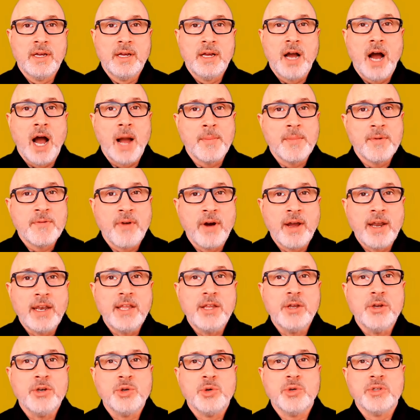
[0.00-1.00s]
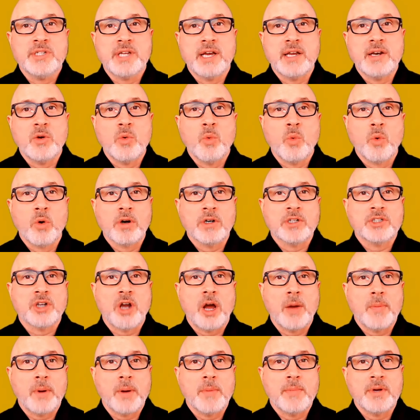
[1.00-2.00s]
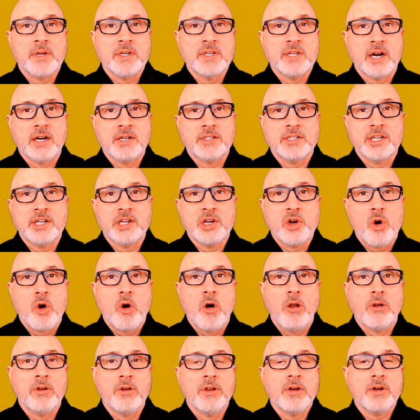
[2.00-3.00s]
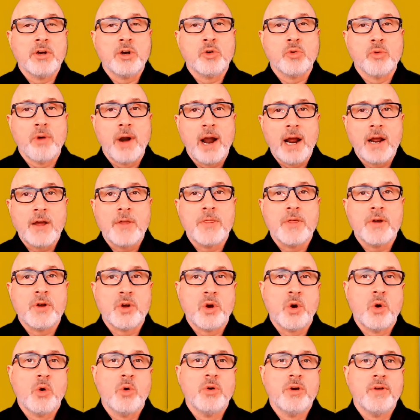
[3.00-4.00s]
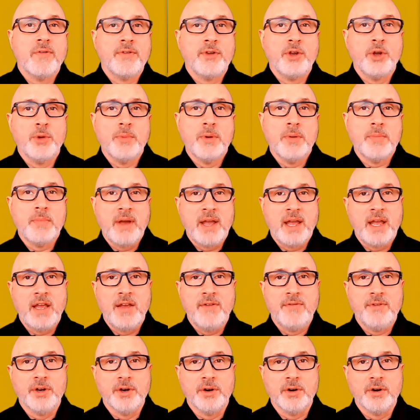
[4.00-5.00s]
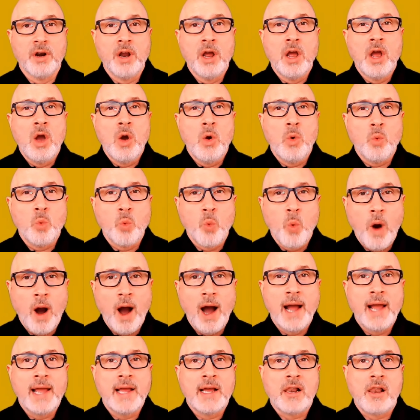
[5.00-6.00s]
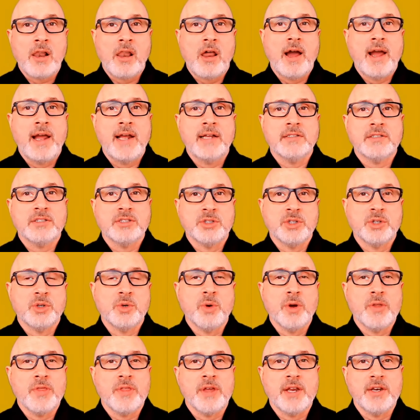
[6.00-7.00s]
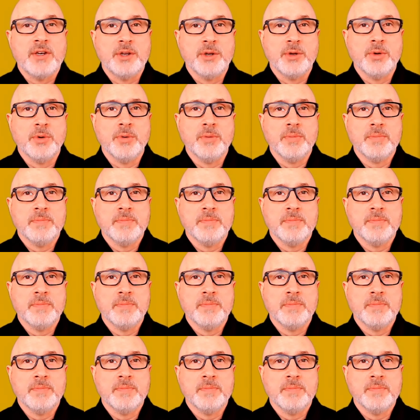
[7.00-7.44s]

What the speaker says: I'm inviting you to attend a workshop I'm conducting called Crack the Code of Human Behaviour: Why Clients Do What They Do.